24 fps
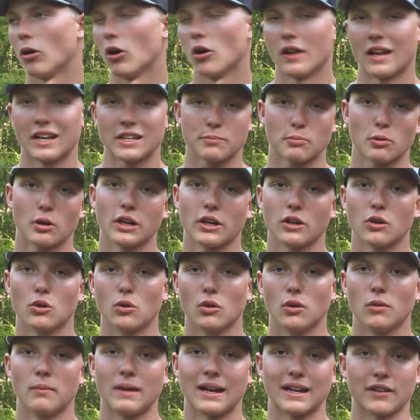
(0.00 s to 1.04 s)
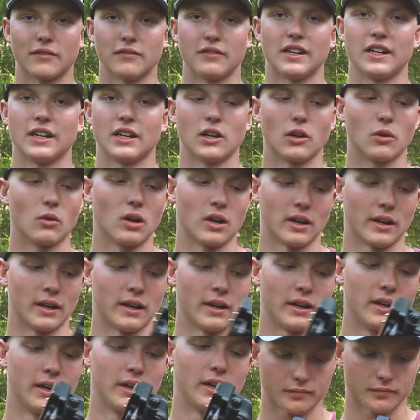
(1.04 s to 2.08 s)
oh that's pretty cool, make a video on
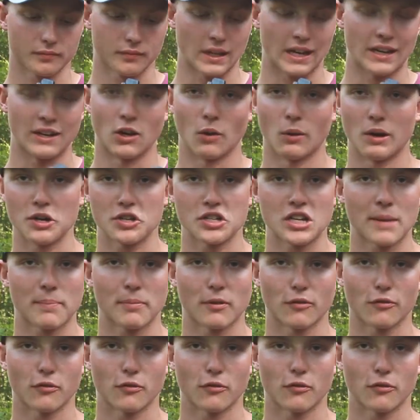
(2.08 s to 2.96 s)
it. In no way, shape, or